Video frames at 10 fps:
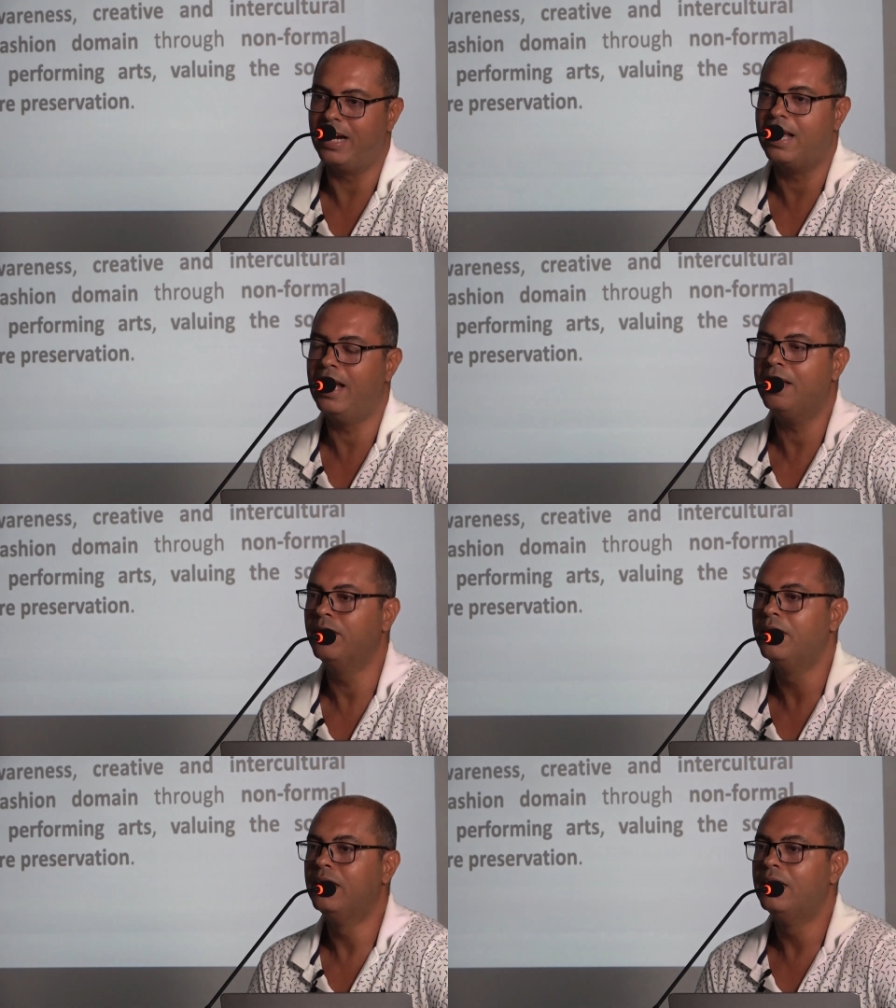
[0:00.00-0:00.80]

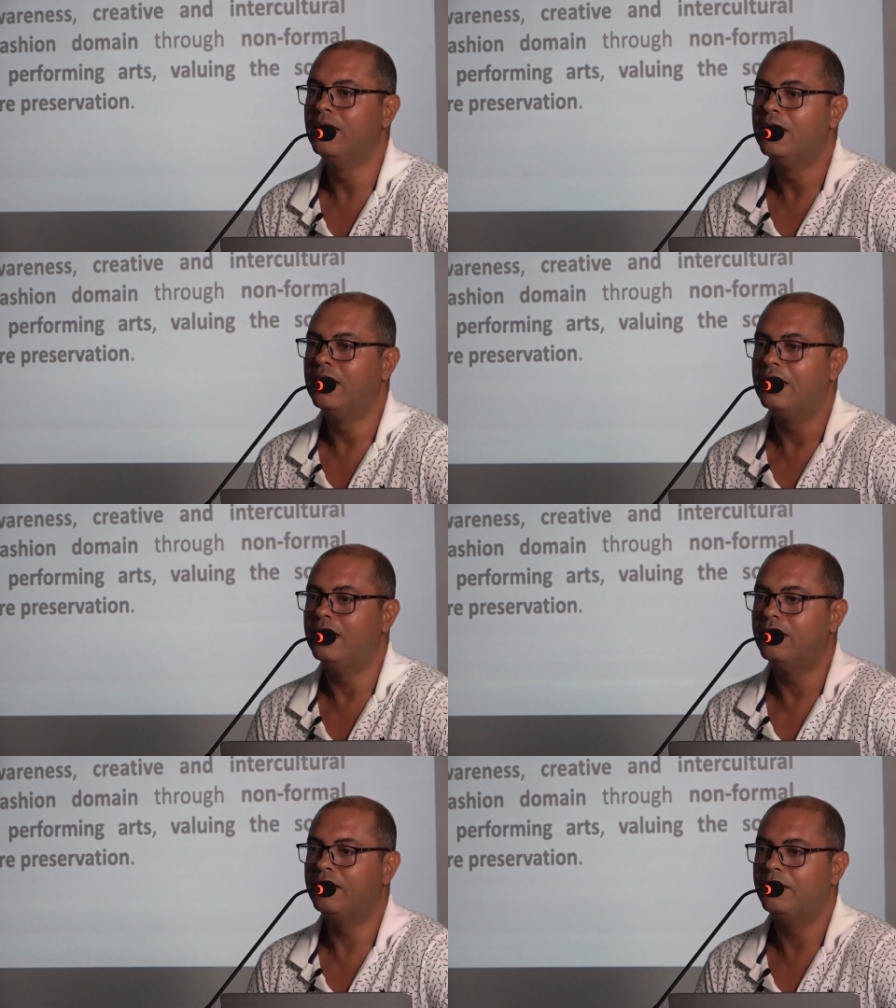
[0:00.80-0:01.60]
archive.
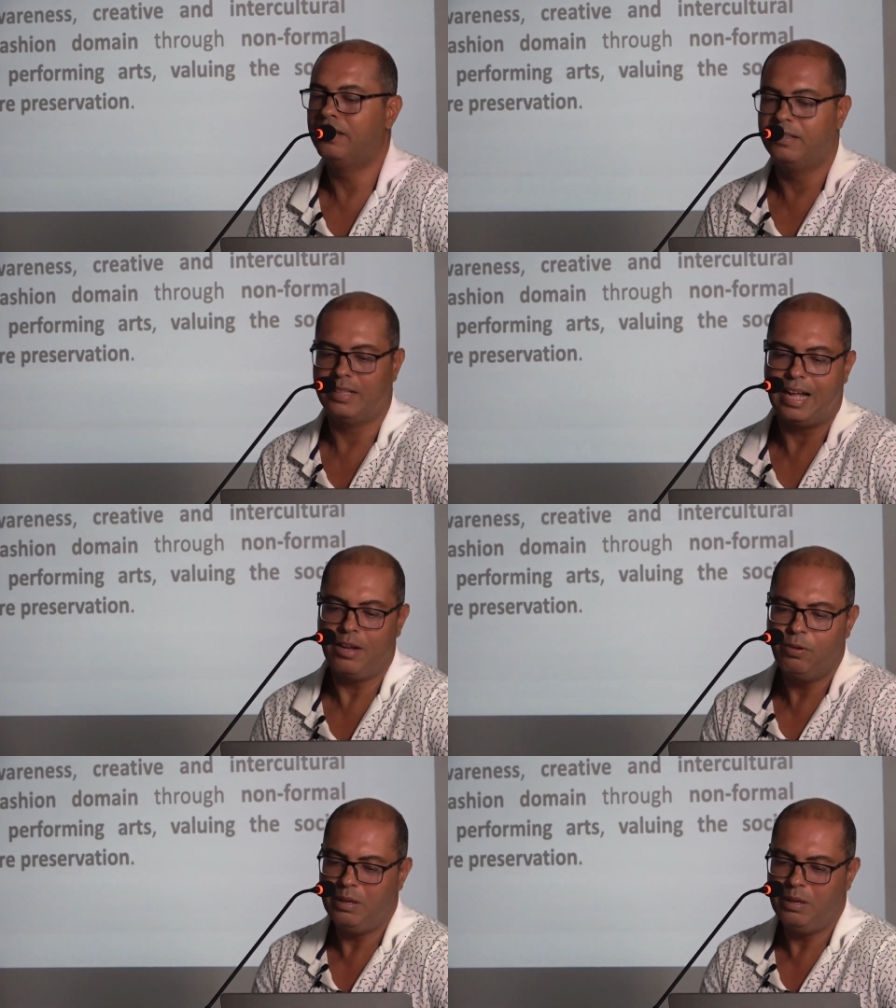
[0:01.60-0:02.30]
I